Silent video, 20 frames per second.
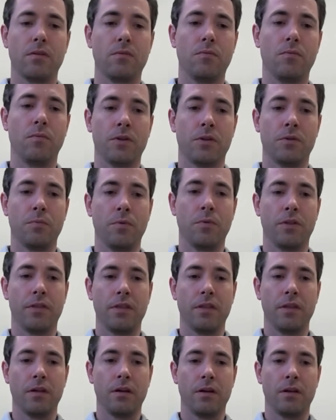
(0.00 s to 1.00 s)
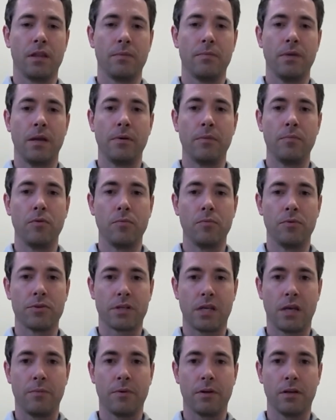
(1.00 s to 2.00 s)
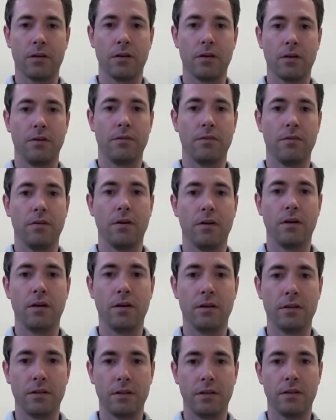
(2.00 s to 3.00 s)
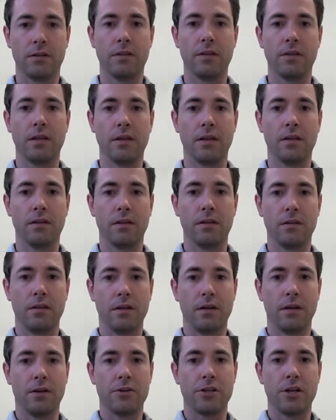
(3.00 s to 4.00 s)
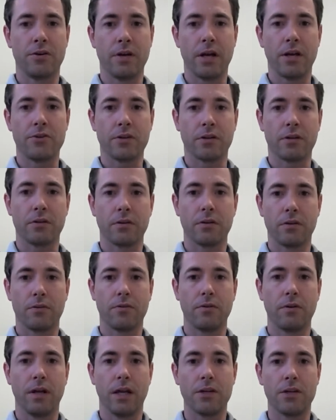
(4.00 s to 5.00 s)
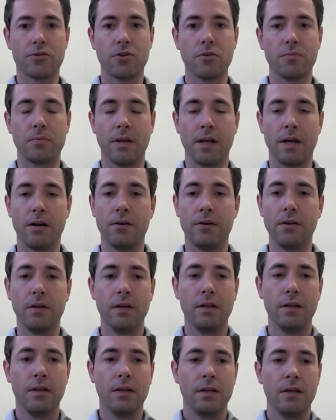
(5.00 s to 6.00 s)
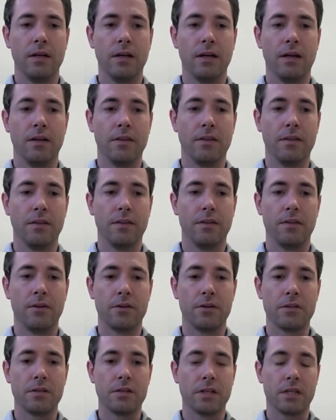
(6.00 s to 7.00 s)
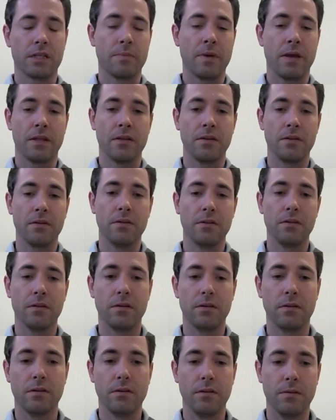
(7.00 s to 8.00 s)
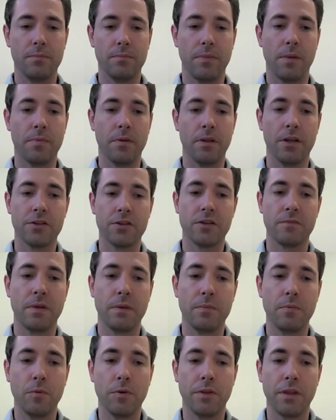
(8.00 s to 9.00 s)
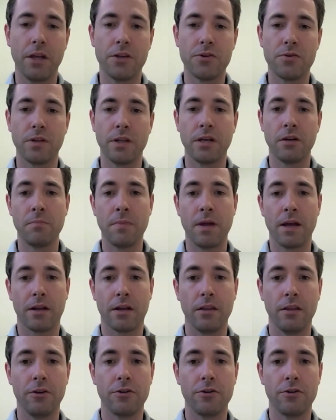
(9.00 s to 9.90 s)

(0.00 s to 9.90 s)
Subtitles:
with the baby boomers coming into the geriatric age group now, there's an expanded population of people with age-related macular